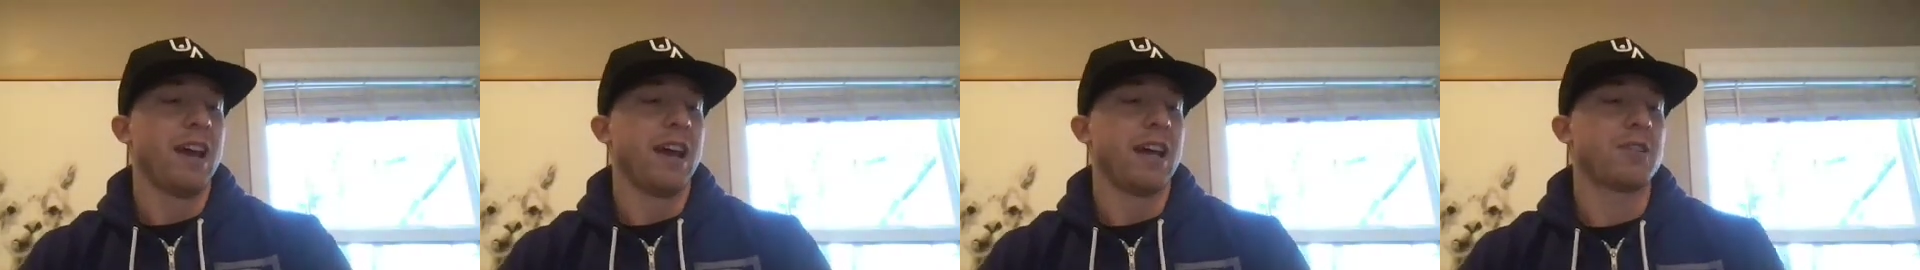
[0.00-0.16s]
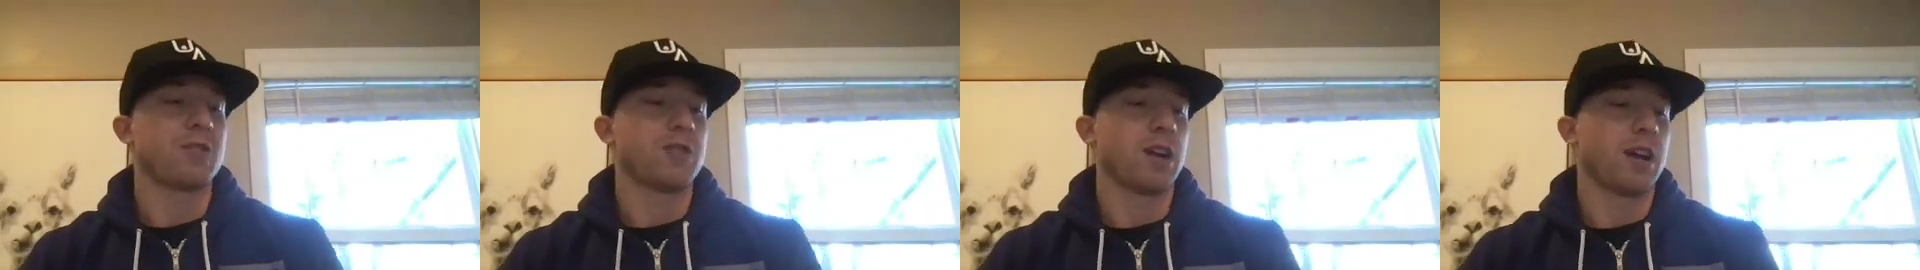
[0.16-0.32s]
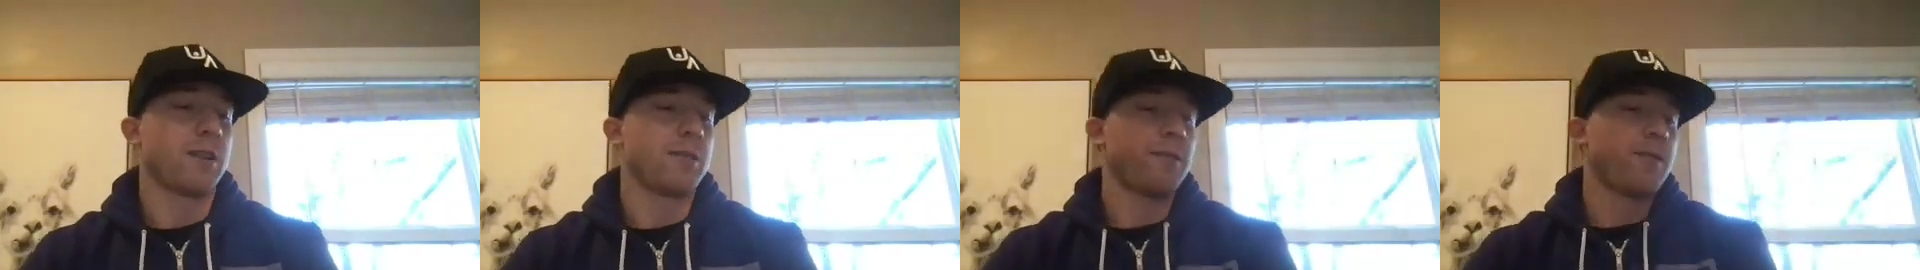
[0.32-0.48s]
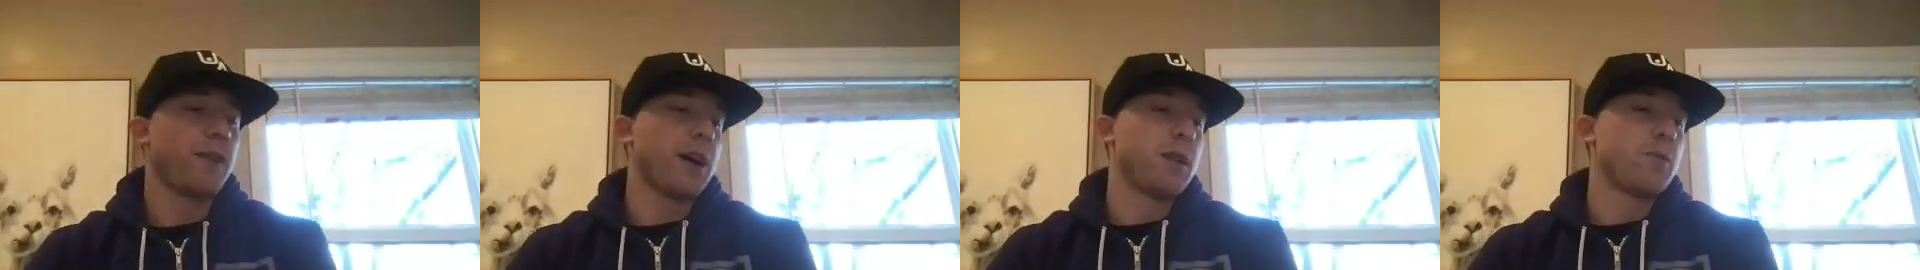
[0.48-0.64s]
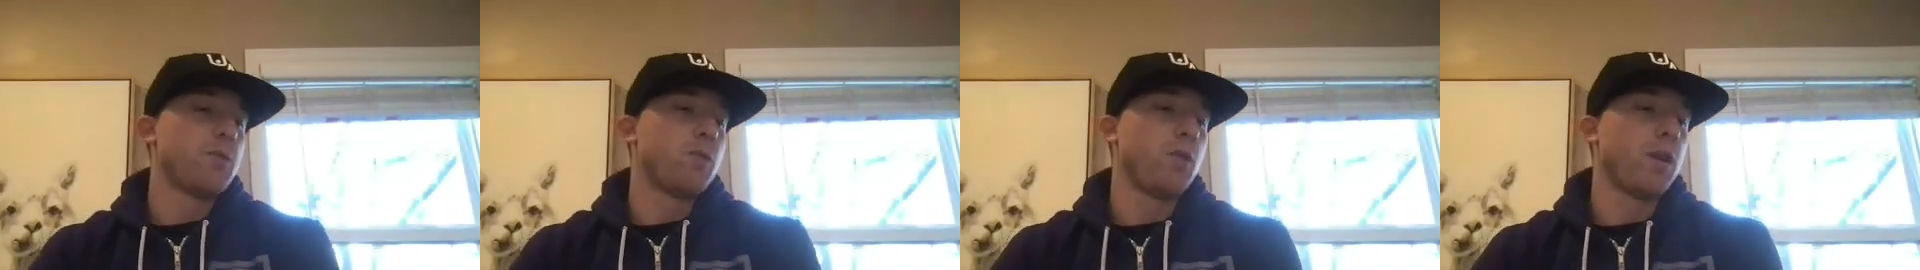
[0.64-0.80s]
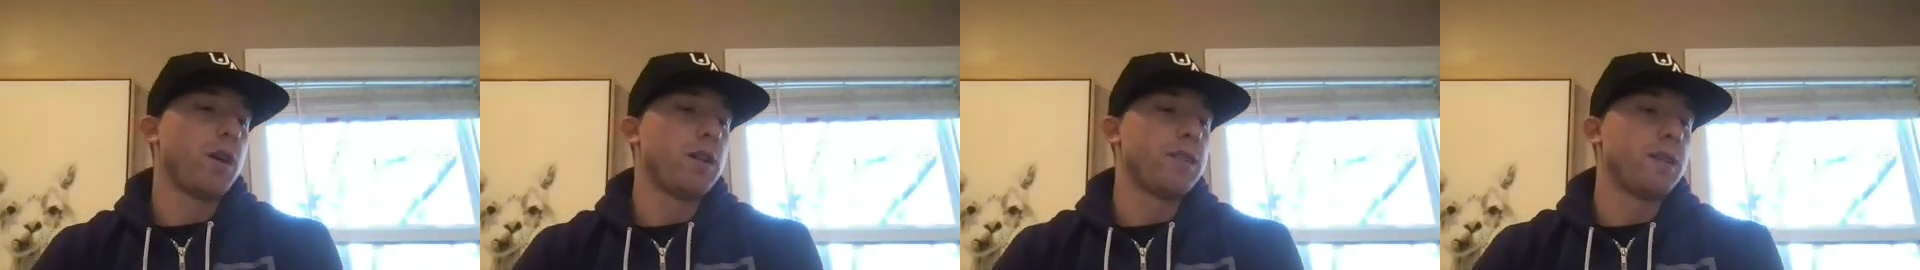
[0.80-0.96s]
and try to
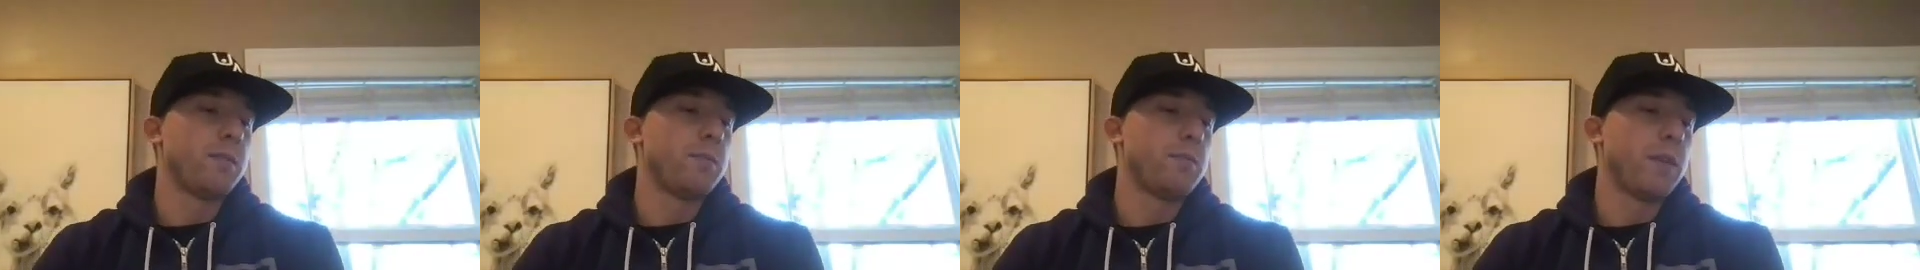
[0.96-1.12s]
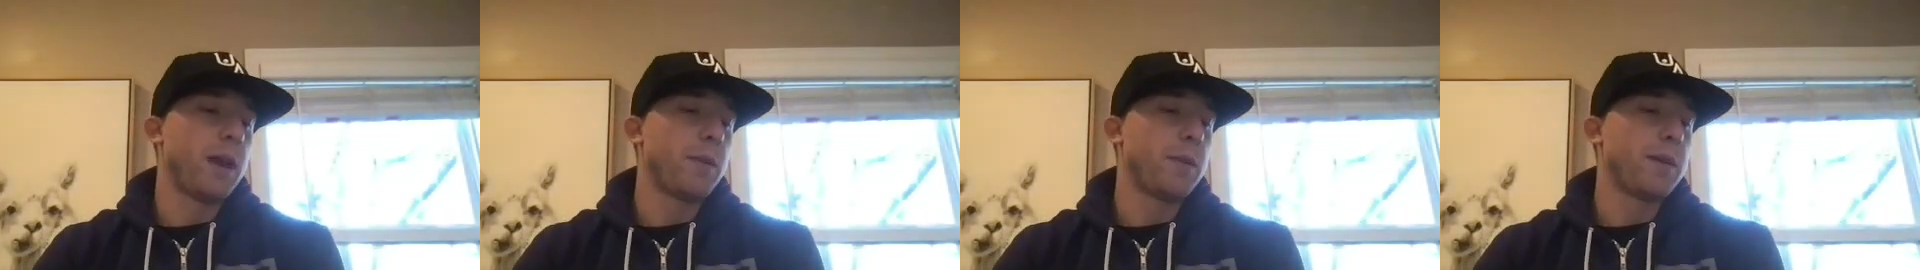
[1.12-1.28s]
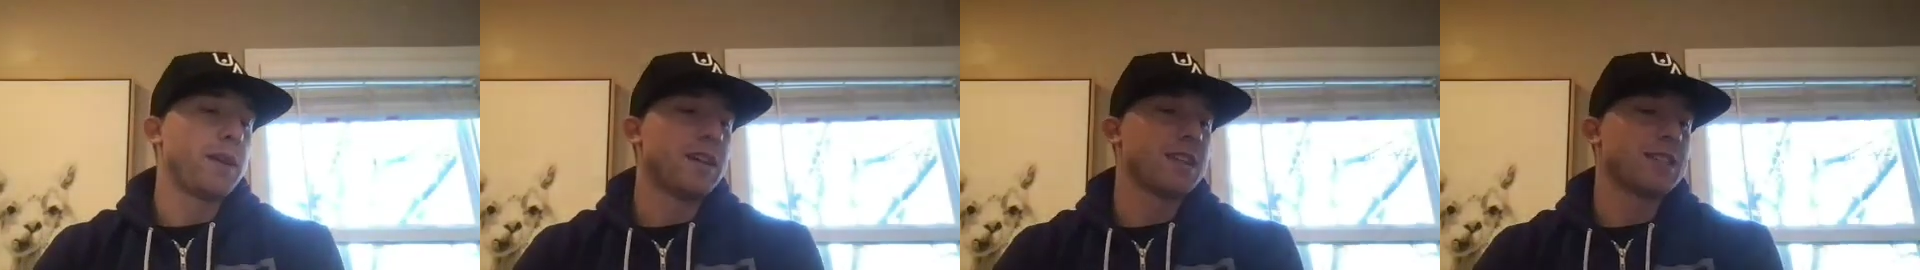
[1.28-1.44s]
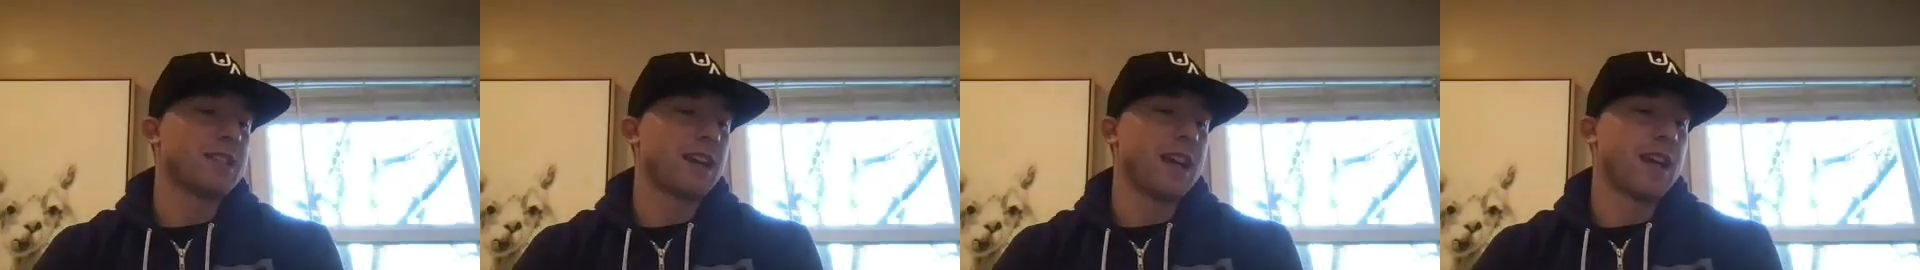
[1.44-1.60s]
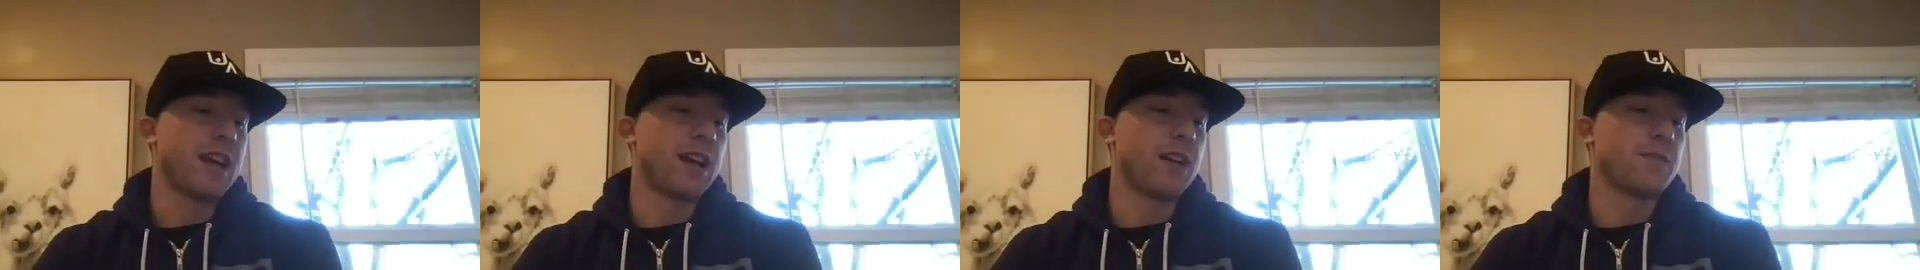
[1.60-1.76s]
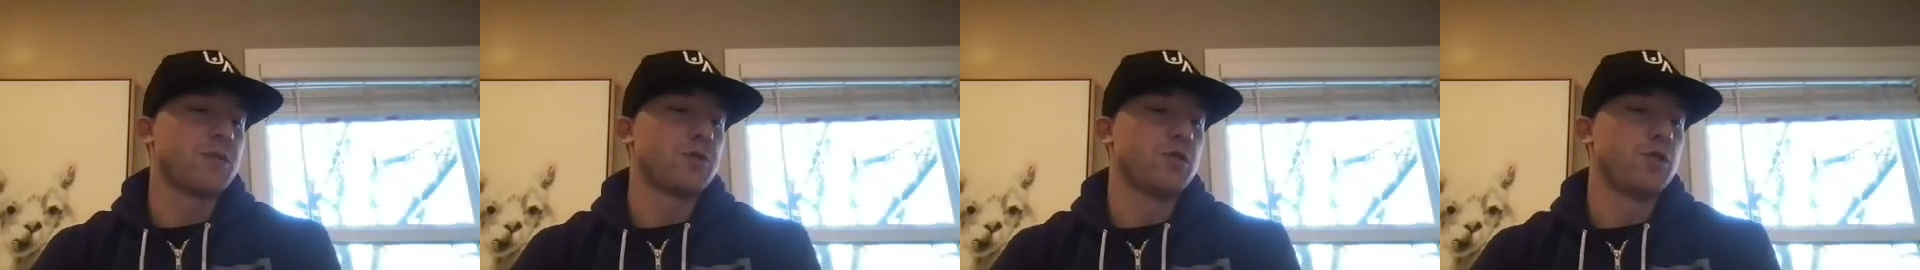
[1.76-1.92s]
find one that maybe doesn't
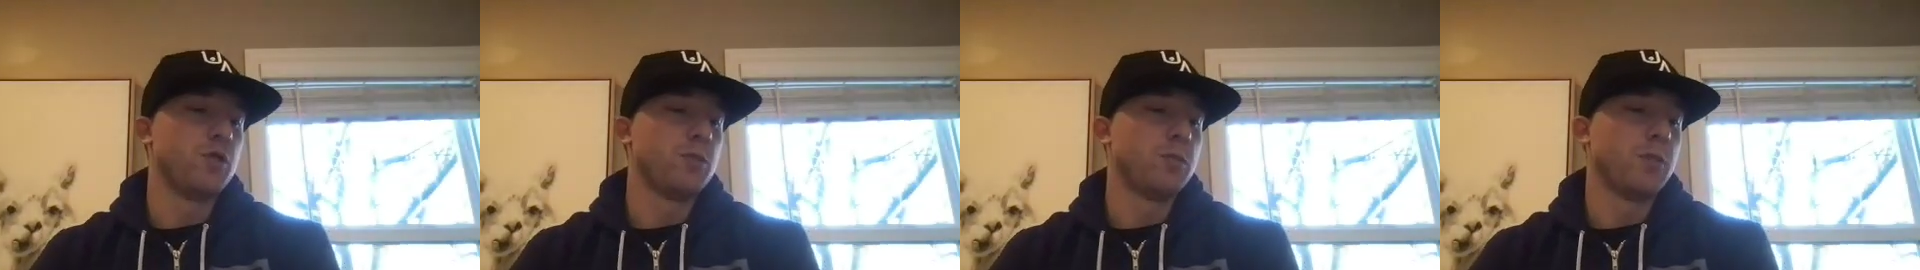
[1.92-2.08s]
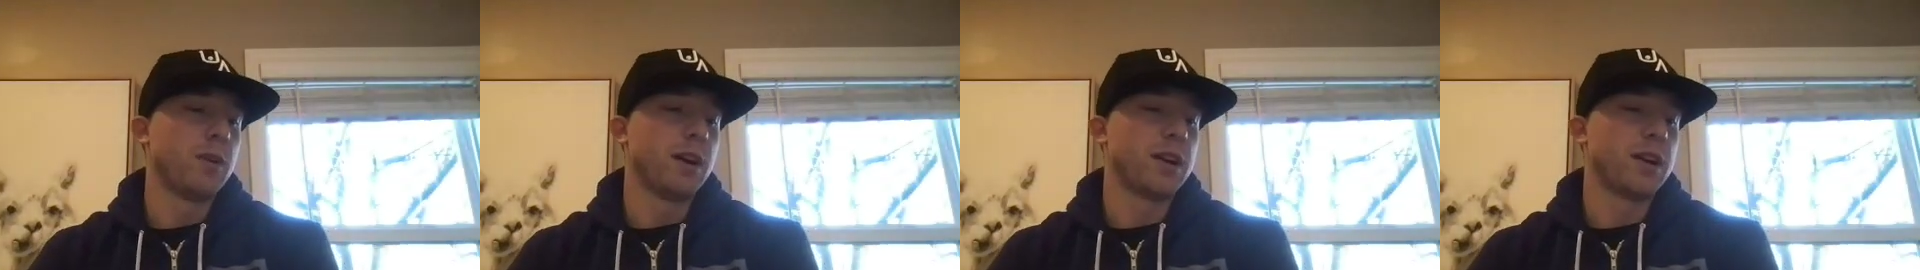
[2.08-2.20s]
have too